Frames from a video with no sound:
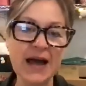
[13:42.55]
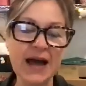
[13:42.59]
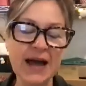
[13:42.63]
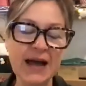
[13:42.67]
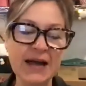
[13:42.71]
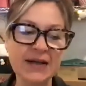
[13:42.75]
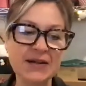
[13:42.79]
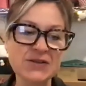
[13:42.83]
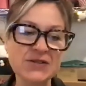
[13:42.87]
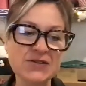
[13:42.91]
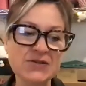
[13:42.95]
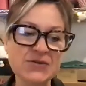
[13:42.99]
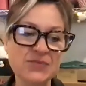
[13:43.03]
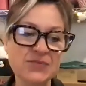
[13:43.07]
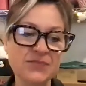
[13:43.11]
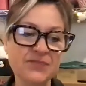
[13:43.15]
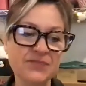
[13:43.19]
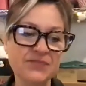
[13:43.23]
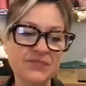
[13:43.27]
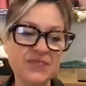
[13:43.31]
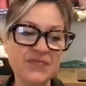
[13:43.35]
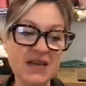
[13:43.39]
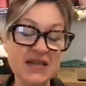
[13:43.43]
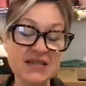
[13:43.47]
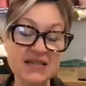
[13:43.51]
And
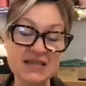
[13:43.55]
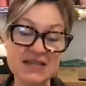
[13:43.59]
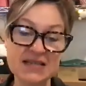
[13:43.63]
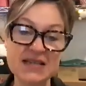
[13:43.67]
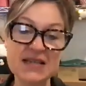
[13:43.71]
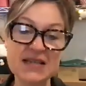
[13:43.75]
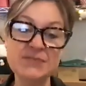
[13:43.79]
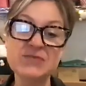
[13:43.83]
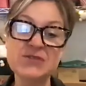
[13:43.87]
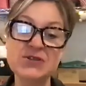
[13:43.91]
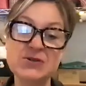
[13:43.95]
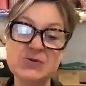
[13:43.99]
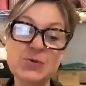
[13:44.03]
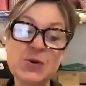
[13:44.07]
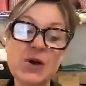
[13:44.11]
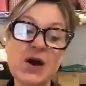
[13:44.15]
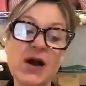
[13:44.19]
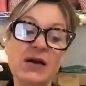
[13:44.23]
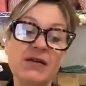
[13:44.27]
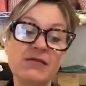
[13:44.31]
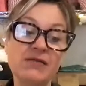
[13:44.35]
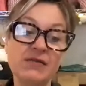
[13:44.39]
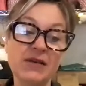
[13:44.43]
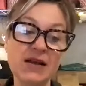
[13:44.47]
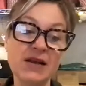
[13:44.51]
it seems to
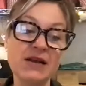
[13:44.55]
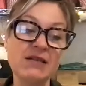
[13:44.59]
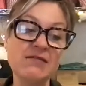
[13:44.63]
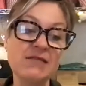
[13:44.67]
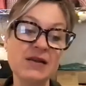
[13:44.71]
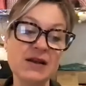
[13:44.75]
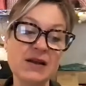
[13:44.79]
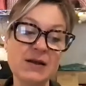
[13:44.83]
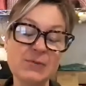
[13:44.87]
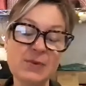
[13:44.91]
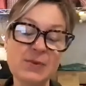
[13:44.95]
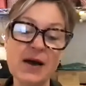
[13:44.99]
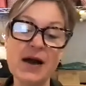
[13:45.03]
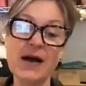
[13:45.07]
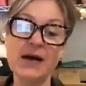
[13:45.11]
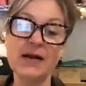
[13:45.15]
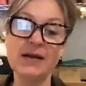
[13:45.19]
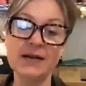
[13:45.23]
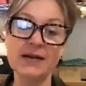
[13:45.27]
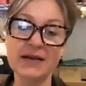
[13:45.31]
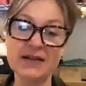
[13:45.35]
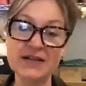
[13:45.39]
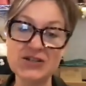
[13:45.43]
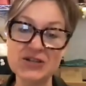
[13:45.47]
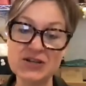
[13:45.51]
work really, really
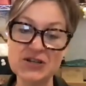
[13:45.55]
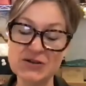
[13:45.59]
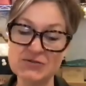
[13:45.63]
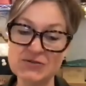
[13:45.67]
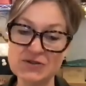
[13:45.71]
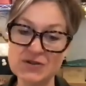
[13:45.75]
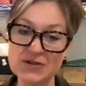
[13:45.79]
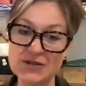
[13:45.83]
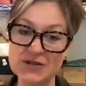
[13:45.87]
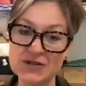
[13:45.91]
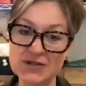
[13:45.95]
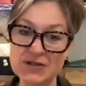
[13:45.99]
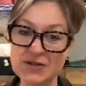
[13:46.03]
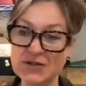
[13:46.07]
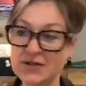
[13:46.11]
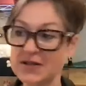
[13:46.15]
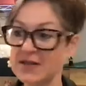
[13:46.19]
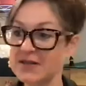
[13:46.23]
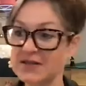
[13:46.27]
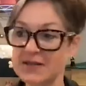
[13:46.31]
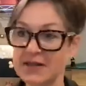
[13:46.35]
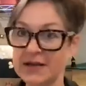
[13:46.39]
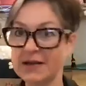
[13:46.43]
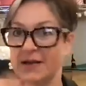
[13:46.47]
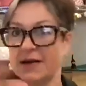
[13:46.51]
well. And children that do
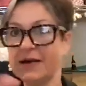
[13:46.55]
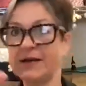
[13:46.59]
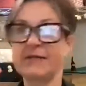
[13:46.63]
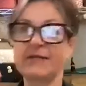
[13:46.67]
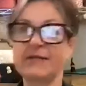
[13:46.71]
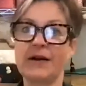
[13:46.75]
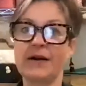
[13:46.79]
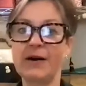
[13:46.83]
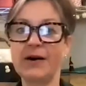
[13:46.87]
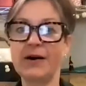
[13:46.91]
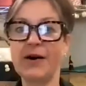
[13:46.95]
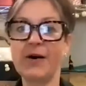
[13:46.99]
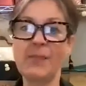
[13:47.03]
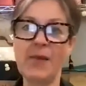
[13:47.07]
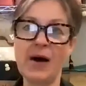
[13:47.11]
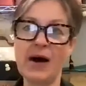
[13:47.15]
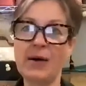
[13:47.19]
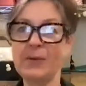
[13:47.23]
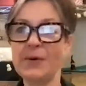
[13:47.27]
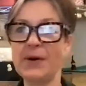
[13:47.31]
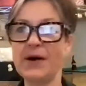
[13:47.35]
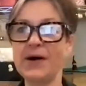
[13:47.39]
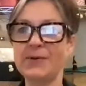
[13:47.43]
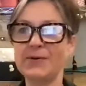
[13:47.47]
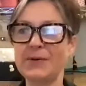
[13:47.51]
this, they kind of go, oh
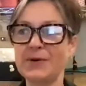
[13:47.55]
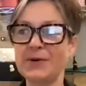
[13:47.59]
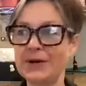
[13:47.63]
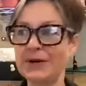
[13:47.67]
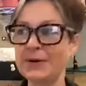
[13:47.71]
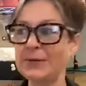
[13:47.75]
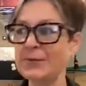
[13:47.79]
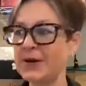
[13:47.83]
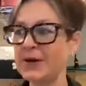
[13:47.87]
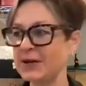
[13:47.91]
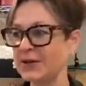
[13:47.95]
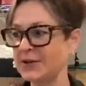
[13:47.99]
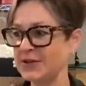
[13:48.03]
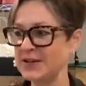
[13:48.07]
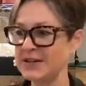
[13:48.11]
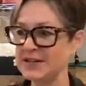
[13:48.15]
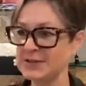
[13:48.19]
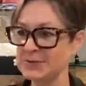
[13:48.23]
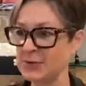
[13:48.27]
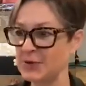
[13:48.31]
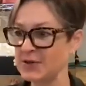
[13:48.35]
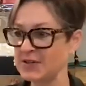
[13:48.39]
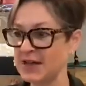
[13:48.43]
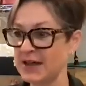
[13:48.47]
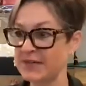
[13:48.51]
my word, oh my goodness,
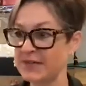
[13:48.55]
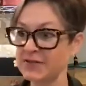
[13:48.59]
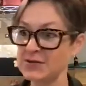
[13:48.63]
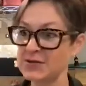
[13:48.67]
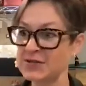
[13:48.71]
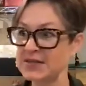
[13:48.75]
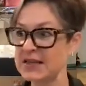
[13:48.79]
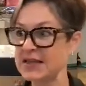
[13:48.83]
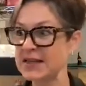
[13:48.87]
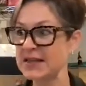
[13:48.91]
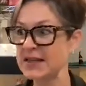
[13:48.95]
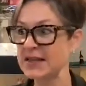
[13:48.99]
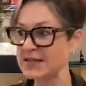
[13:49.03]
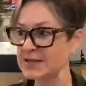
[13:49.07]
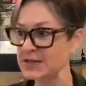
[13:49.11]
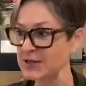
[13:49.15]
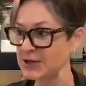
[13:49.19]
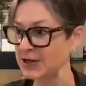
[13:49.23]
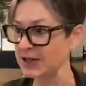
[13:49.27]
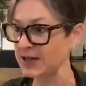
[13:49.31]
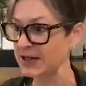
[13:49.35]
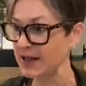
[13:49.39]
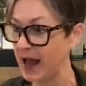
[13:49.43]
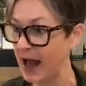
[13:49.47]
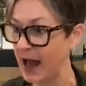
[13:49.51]
what, have you seen this?
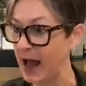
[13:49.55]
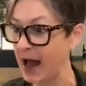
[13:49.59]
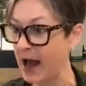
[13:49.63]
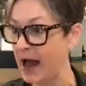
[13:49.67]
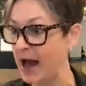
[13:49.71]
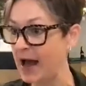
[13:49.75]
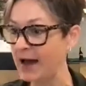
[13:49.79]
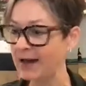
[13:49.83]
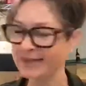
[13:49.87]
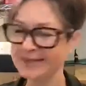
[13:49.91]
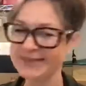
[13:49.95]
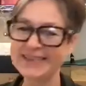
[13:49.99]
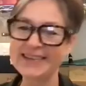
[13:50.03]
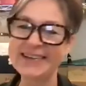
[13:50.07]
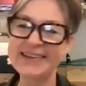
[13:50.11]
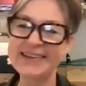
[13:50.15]
Look at that.